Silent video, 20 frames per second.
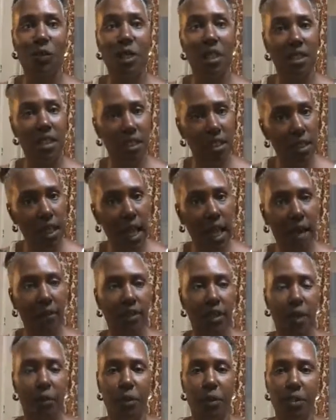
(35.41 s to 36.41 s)
We did
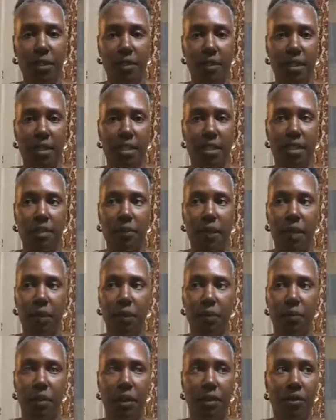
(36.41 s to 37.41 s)
have an opportunity to speak
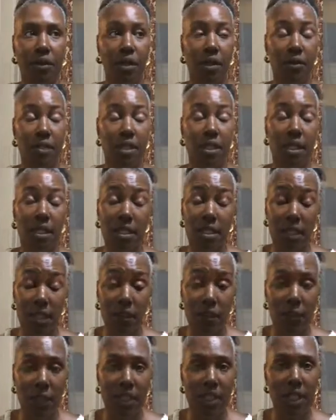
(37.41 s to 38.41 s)
with Merriouns. He
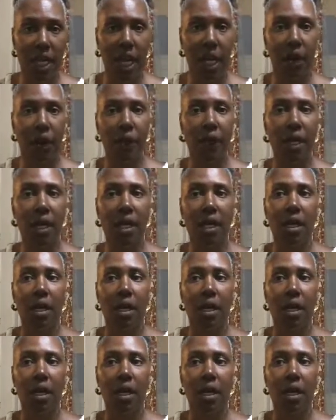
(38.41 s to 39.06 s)
did reach out.